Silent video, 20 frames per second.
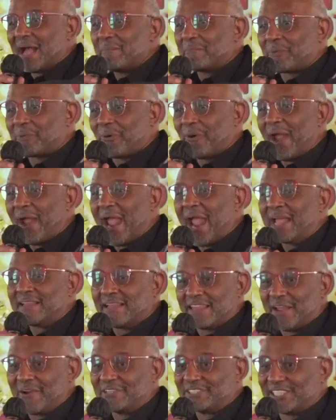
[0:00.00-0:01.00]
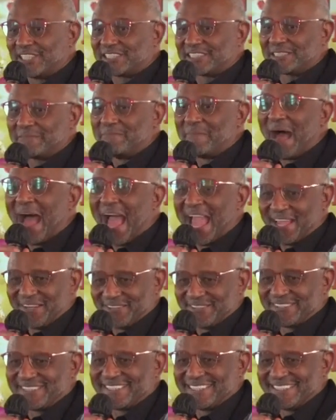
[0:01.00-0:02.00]
praying that there is a smile.
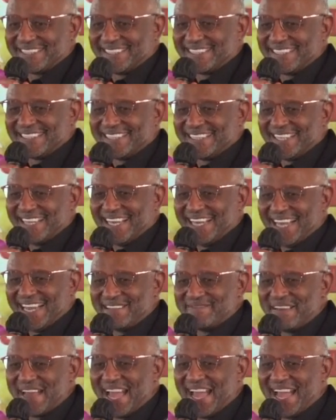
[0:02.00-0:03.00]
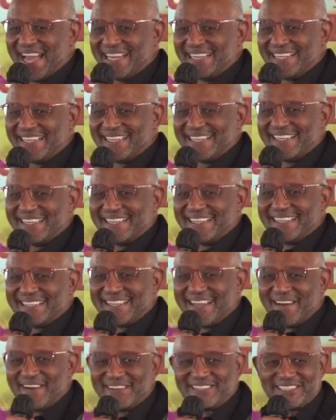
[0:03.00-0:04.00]
Amen. There
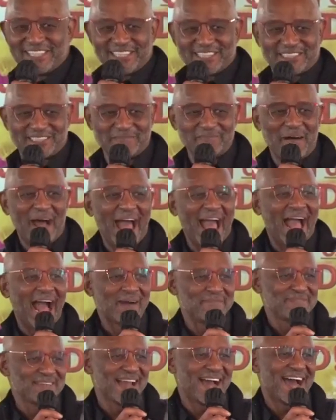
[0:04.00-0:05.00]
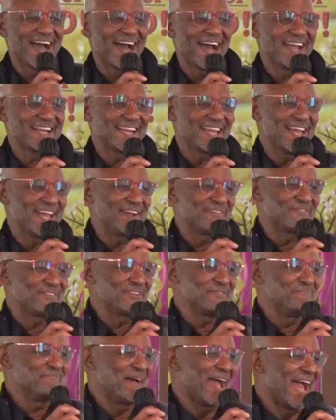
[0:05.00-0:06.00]
is a smile behind every
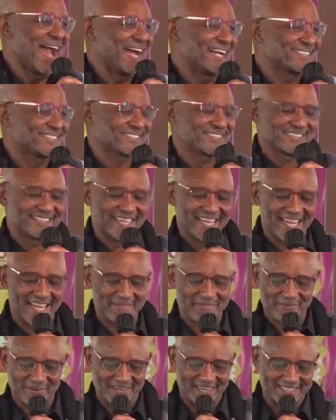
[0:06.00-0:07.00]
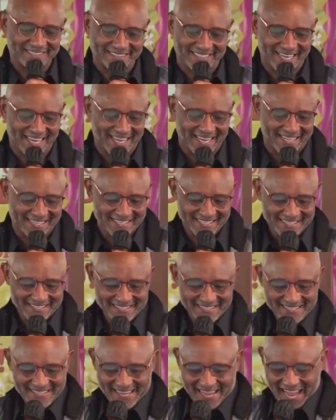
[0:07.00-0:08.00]
mask today. Praise God.
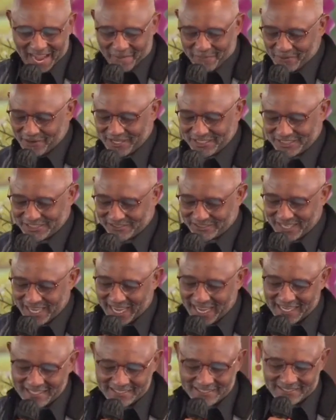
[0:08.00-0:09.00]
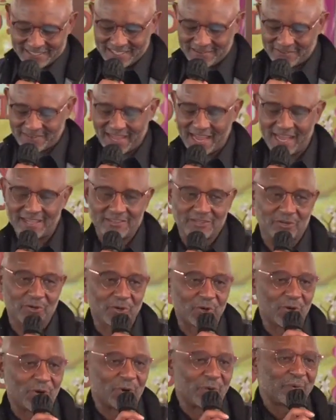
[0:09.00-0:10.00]
And we're going to just God give God the
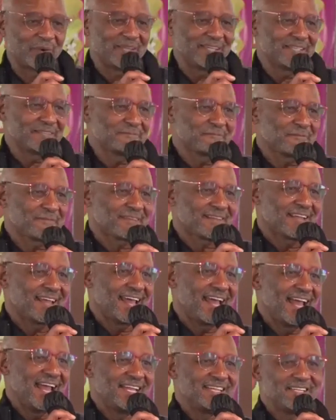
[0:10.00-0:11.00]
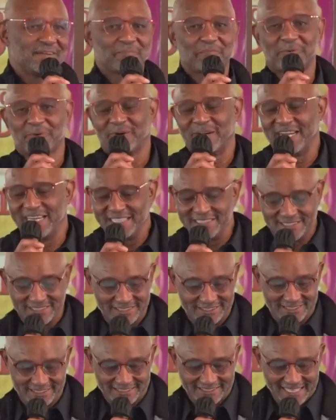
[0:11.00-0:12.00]
glory and the praises
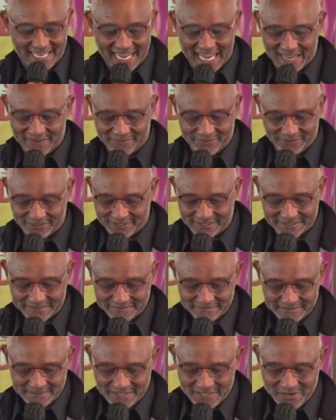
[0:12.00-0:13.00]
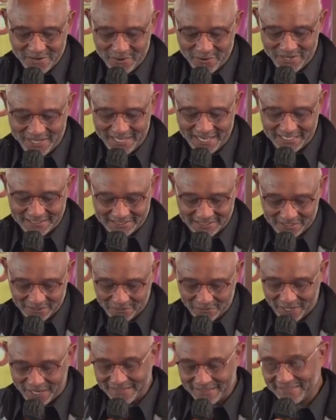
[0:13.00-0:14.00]
today for who he is and the great
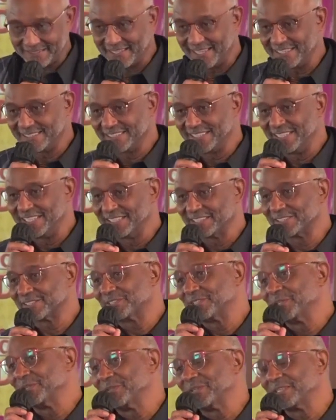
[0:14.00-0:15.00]
things he is doing.